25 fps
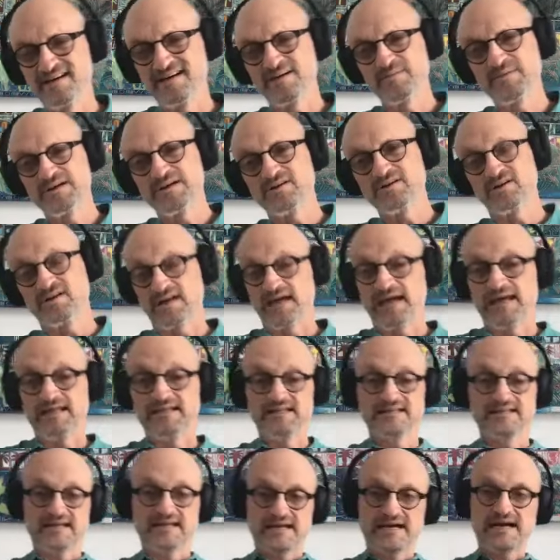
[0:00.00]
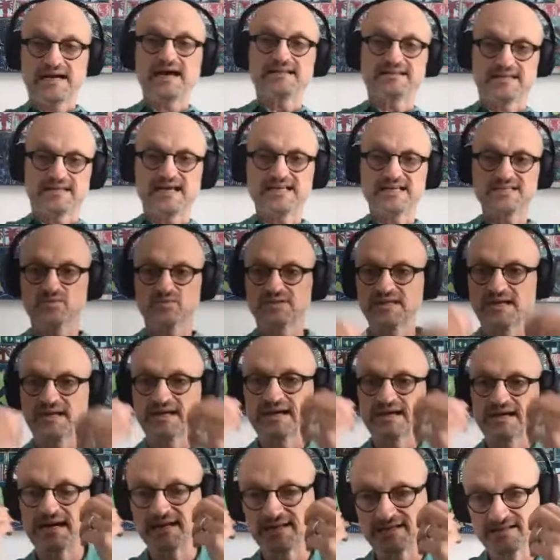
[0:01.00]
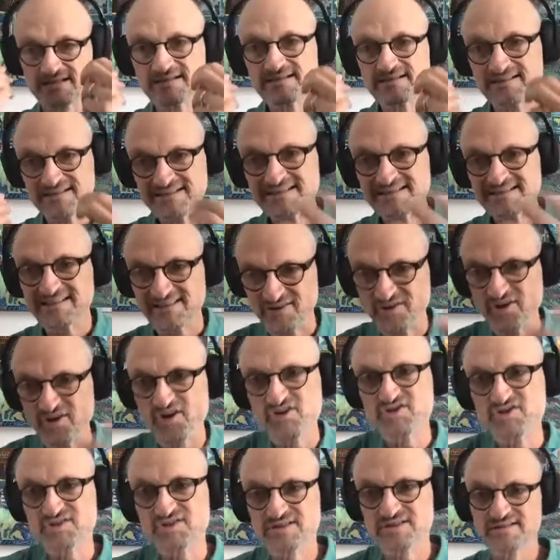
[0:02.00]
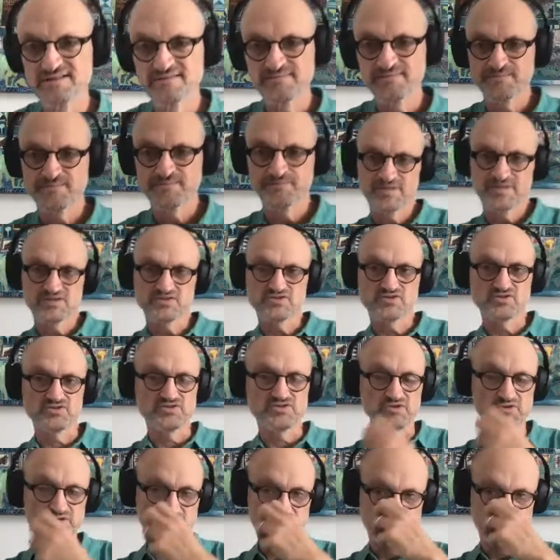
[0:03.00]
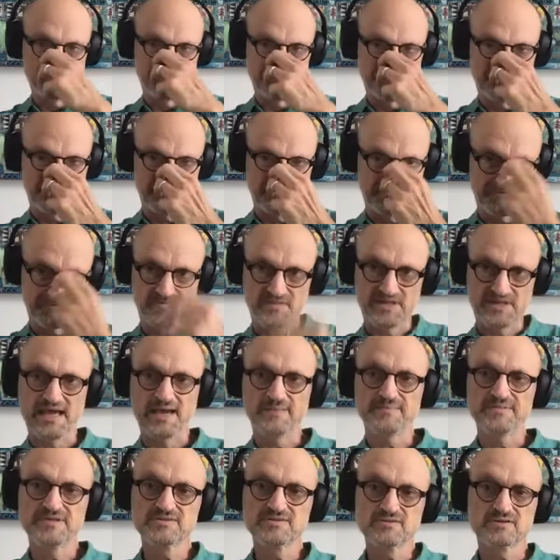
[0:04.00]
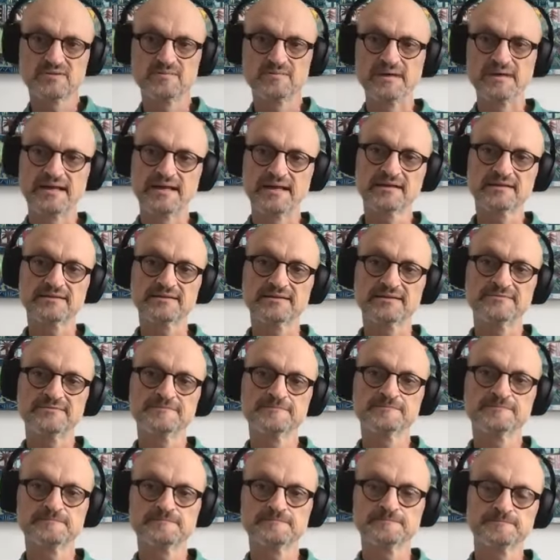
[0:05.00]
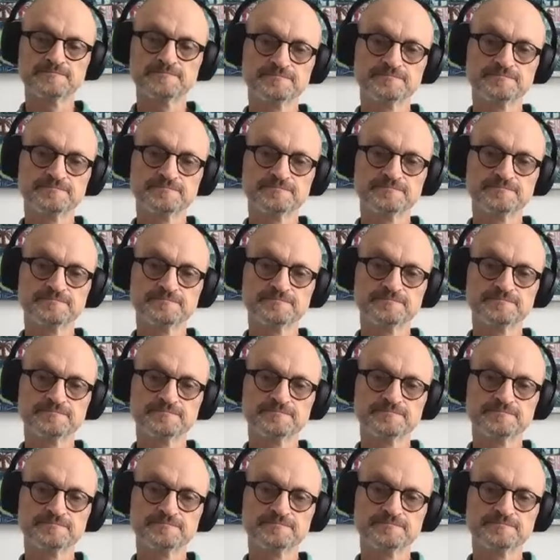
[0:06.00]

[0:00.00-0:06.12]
Oh my God. And then the heart does what the heart knows to do, it happens automatically.